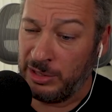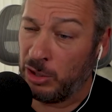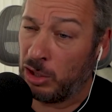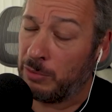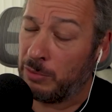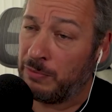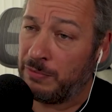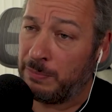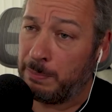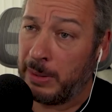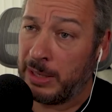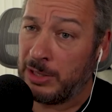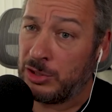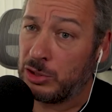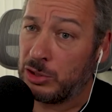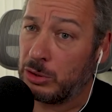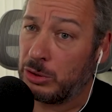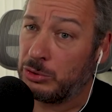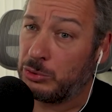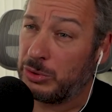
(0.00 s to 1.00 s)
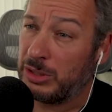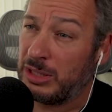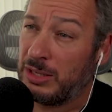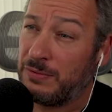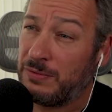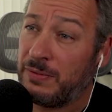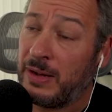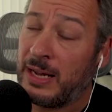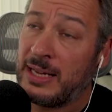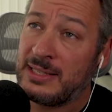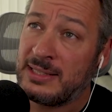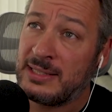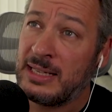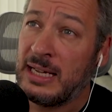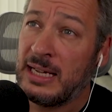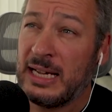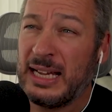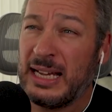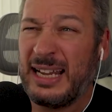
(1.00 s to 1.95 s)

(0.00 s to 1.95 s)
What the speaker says: your page load really fast,